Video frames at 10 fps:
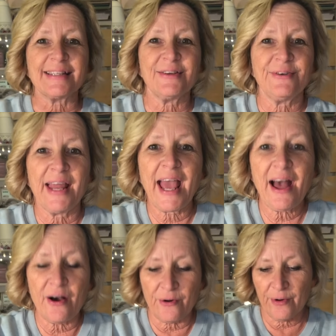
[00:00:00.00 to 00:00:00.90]
so
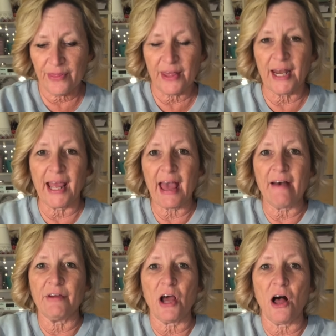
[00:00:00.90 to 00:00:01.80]
now that I have
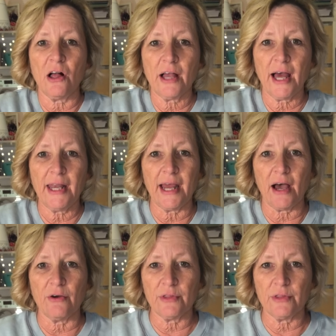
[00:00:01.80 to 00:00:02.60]
it all cut out,